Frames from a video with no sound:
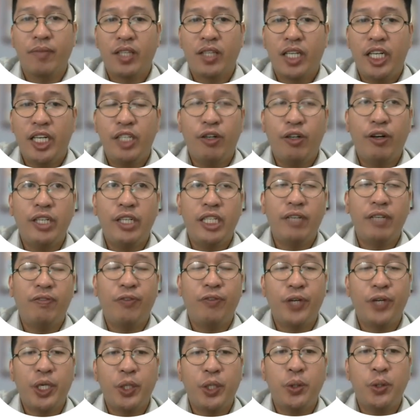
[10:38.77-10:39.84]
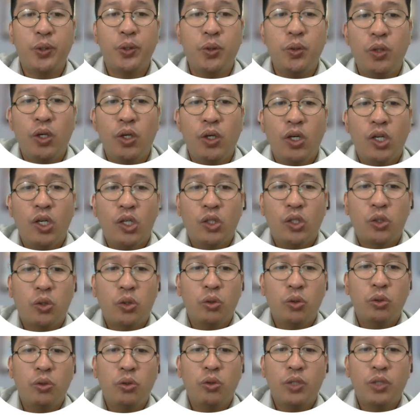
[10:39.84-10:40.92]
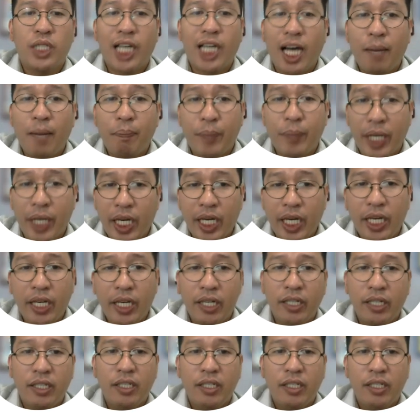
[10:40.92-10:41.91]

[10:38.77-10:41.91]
in order for you to copy